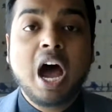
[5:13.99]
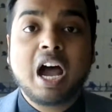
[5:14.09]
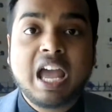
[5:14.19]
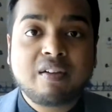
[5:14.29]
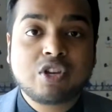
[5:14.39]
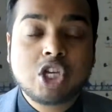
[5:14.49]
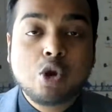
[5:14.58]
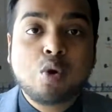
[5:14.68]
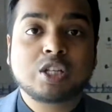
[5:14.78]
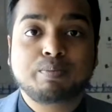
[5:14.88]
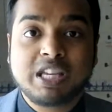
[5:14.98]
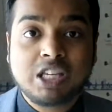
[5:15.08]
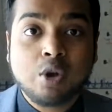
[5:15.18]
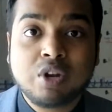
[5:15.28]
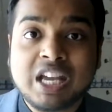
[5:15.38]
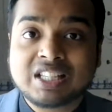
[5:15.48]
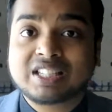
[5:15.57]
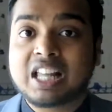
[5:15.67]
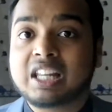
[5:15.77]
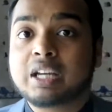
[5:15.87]
I have a USP, unique
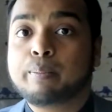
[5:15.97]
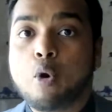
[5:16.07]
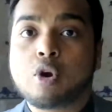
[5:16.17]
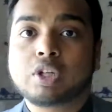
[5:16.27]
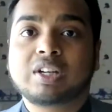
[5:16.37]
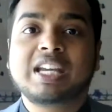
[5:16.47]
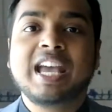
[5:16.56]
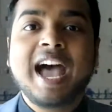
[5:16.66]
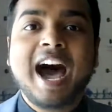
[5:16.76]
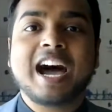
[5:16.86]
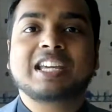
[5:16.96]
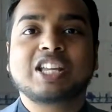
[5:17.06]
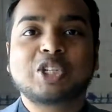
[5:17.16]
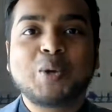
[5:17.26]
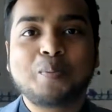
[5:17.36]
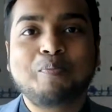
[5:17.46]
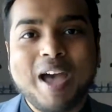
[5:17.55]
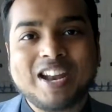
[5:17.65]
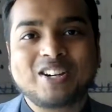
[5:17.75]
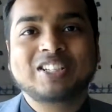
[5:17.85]
selling point, okay? I can do
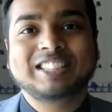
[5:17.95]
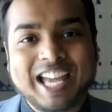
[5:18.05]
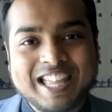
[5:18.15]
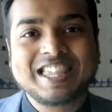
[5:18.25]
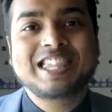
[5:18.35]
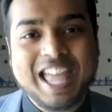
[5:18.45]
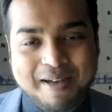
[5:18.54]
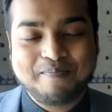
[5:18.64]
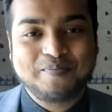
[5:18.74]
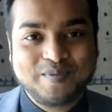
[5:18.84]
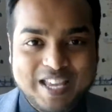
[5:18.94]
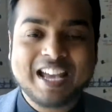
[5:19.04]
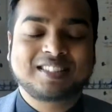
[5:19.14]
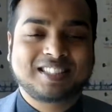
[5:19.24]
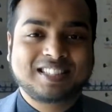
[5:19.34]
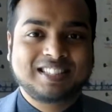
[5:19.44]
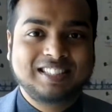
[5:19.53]
better than them. Yes.